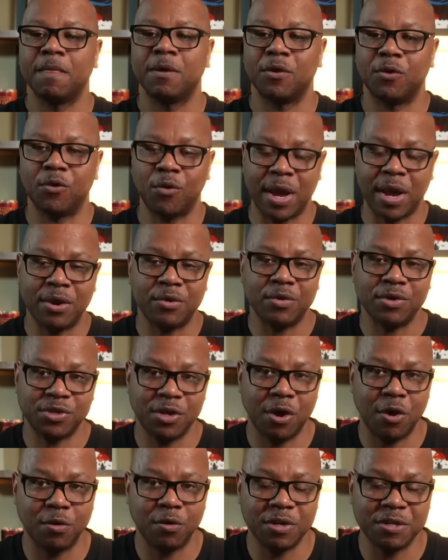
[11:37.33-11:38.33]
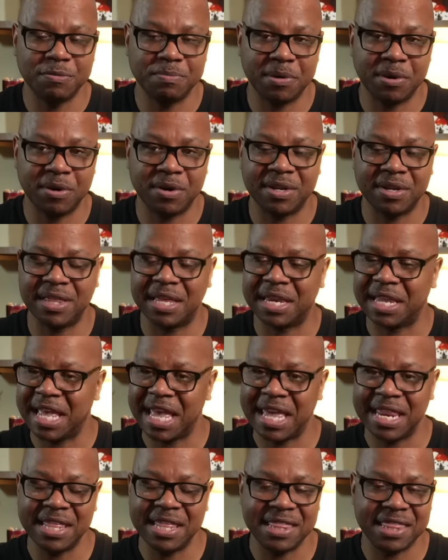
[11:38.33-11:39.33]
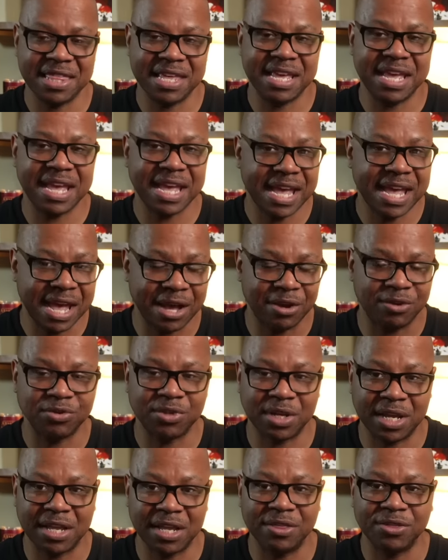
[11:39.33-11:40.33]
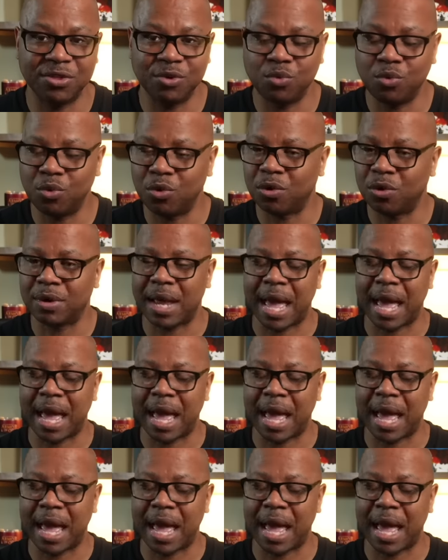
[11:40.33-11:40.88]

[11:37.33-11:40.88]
Greater is the Holy Spirit than anything else in the world.